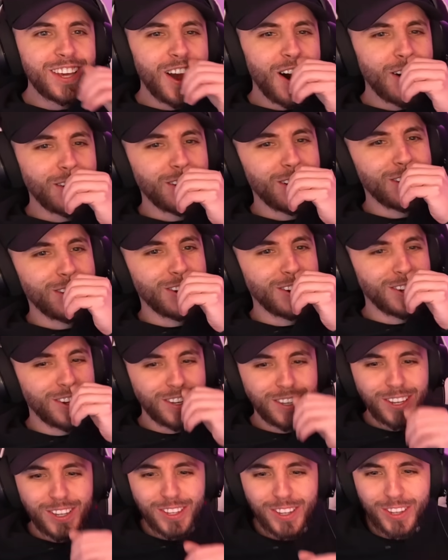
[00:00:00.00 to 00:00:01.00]
Yo, yo, yo, yo,
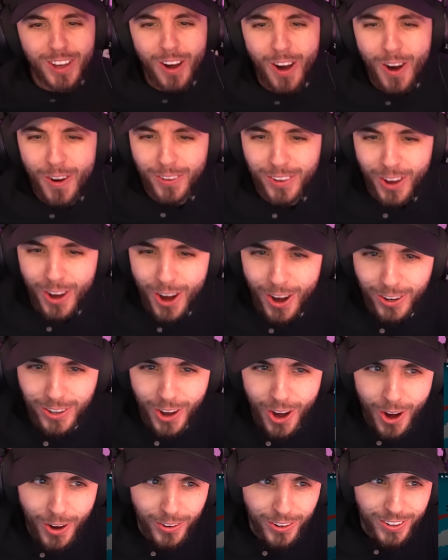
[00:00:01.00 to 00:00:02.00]
yo, yo, hold on, hold on,
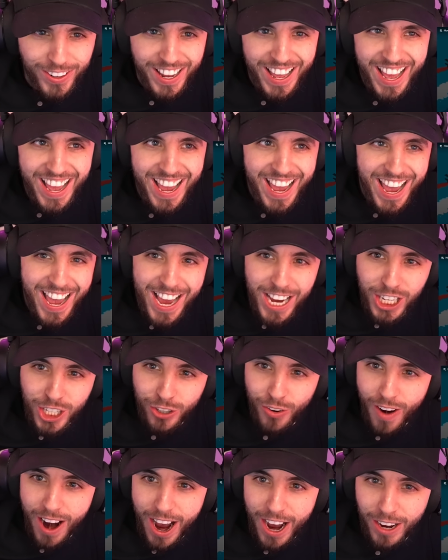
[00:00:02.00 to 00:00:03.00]
hold on.
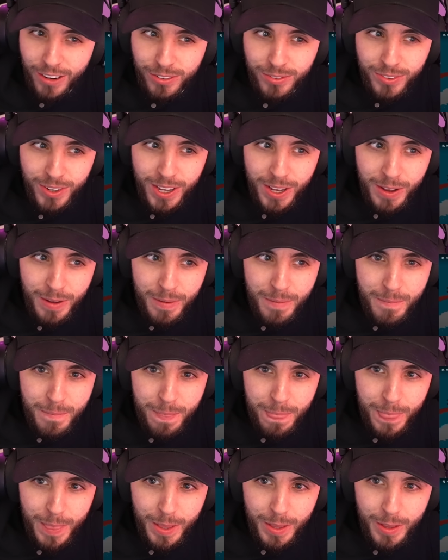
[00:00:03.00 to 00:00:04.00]
Aircraft?
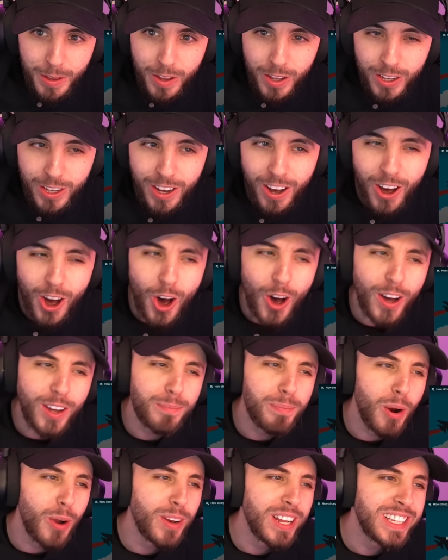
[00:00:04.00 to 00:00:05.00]
Oh,
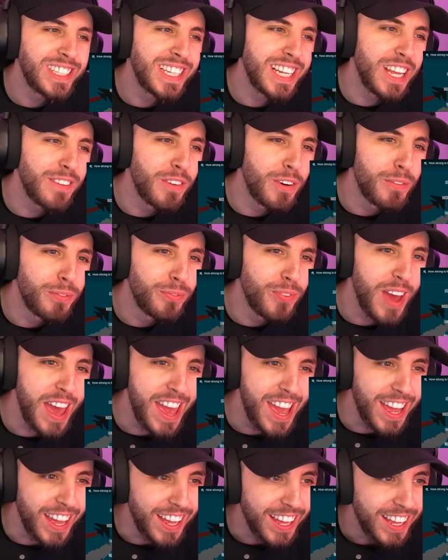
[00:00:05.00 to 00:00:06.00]
bro, this isn't even
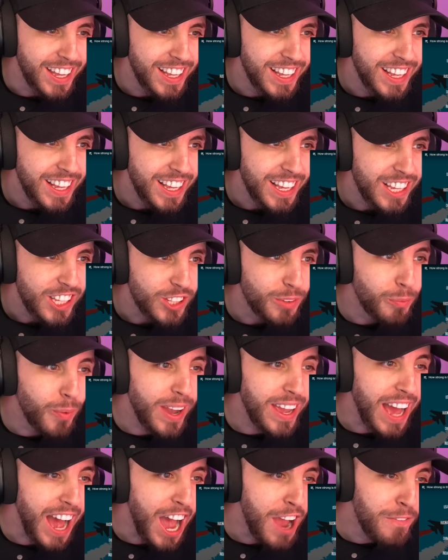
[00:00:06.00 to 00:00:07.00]
fair.
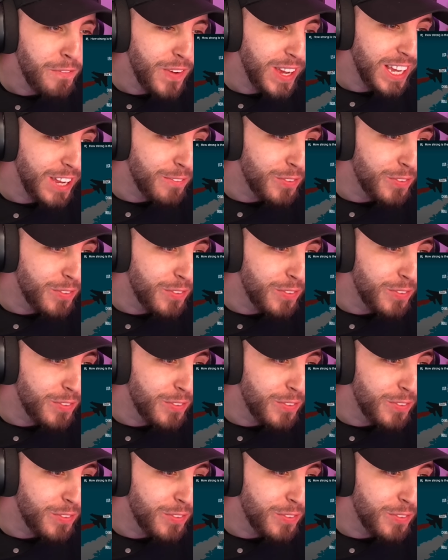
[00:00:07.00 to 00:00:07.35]
Wait, I think